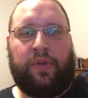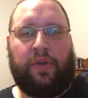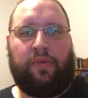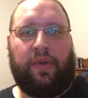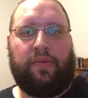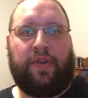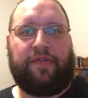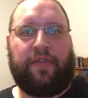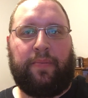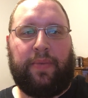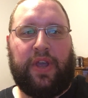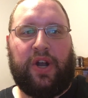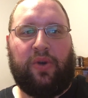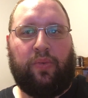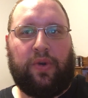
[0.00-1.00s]
We went from
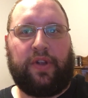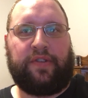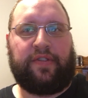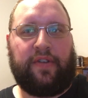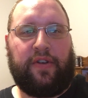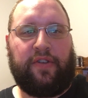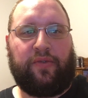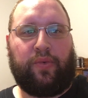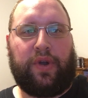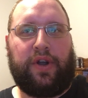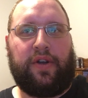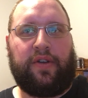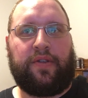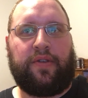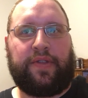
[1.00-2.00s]
being a World Series
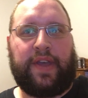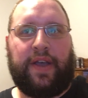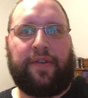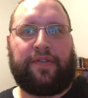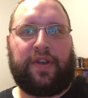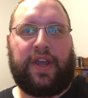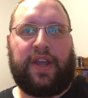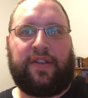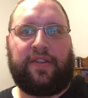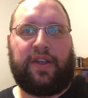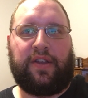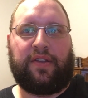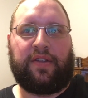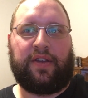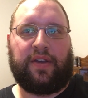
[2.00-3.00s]
winner in
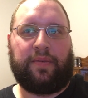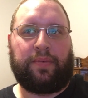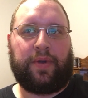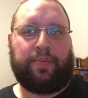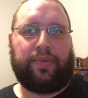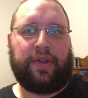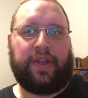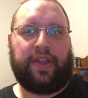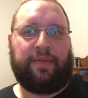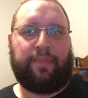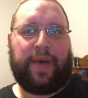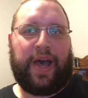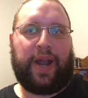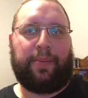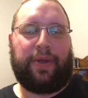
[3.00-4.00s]
2018 to completely
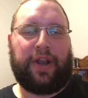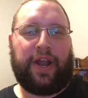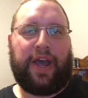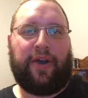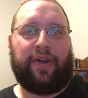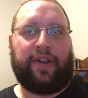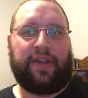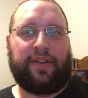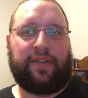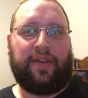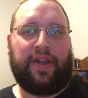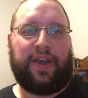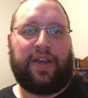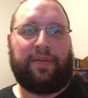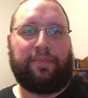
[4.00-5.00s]
bottoming out at
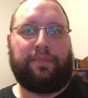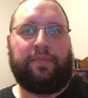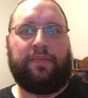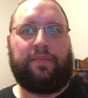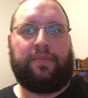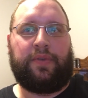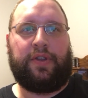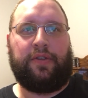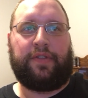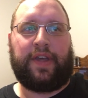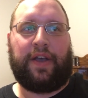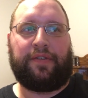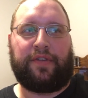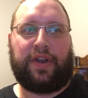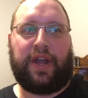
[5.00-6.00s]

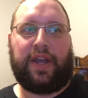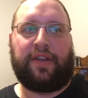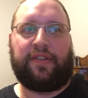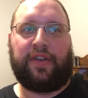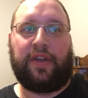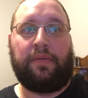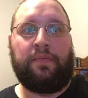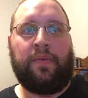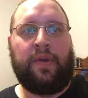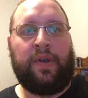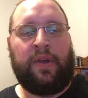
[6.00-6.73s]
2019.